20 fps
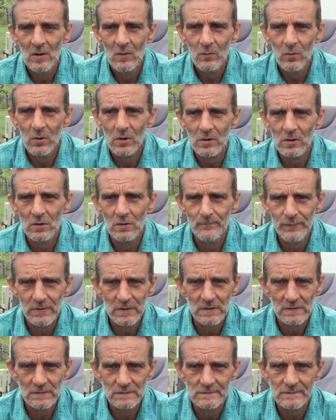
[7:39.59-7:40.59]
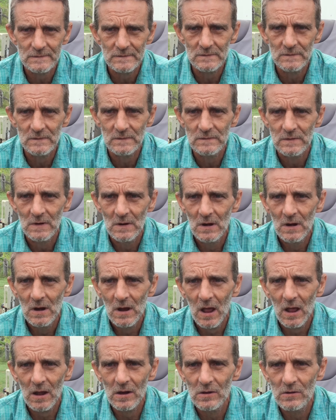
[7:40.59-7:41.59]
what could be considered
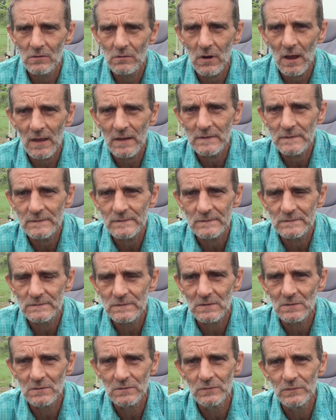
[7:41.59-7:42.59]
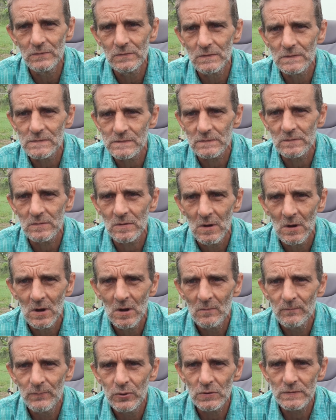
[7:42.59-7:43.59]
a great delusion
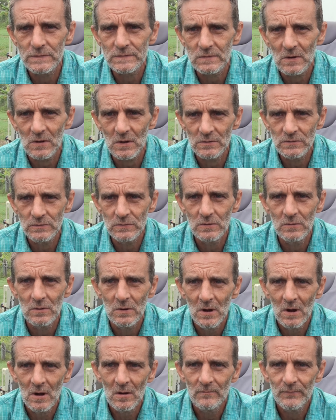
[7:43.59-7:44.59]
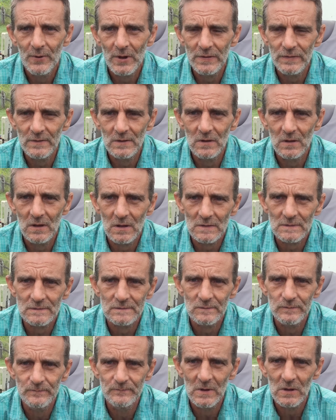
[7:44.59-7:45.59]
pushed on you by the
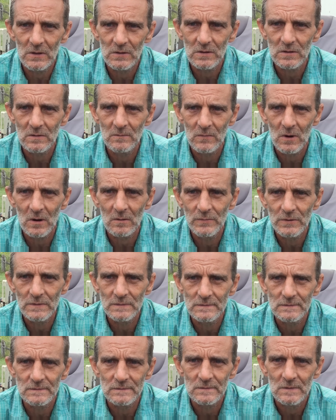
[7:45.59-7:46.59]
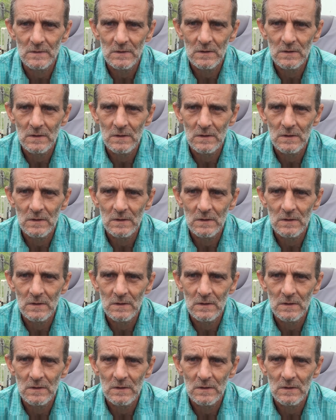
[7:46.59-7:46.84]
likes of Malcolm Roberts